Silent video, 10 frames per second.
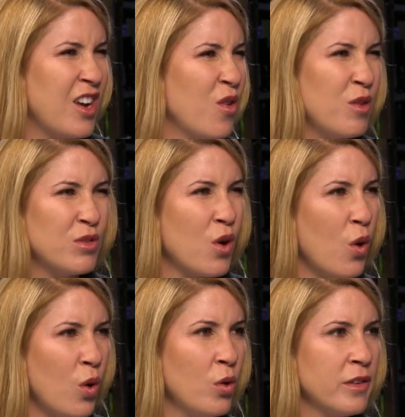you know, and it was
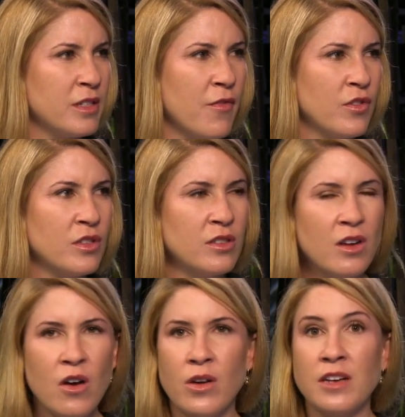cold in San
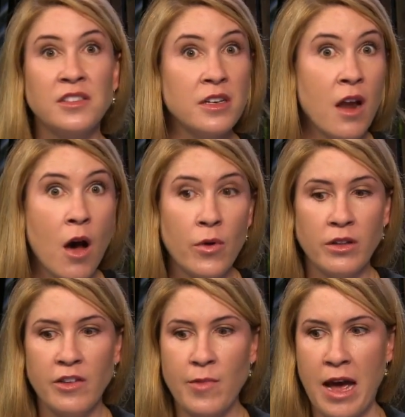Francisco, and I did not want to
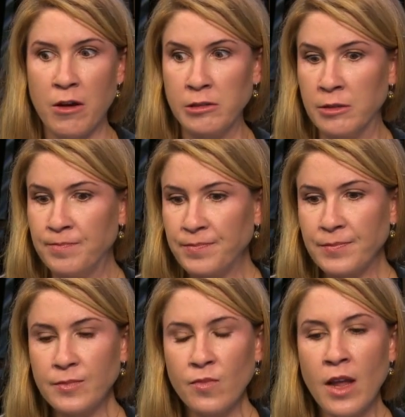leave my house.
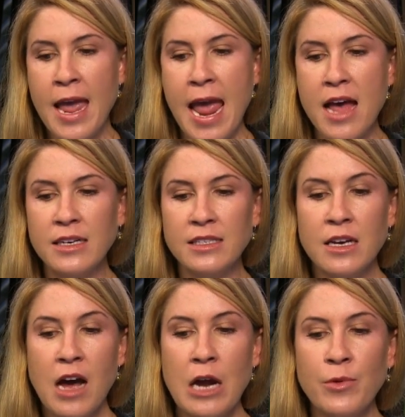And
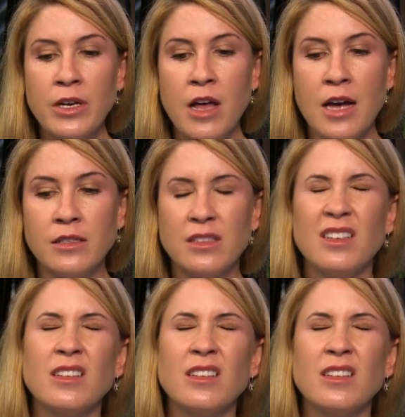I realized,